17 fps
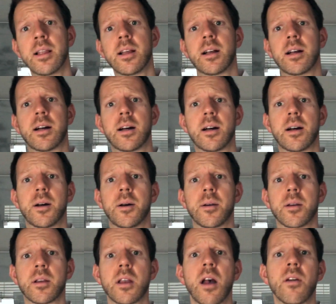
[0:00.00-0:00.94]

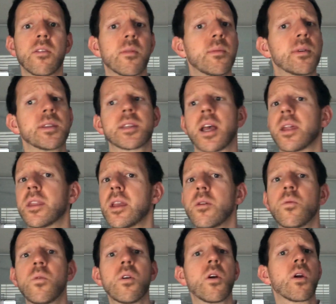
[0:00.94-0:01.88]
governments, how they
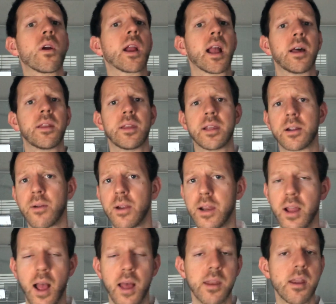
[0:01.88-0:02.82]
work, how they
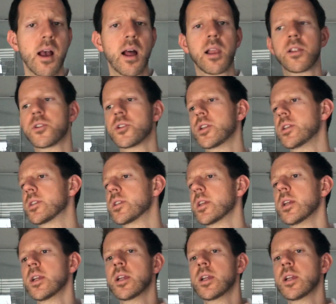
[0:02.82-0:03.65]
create ideologies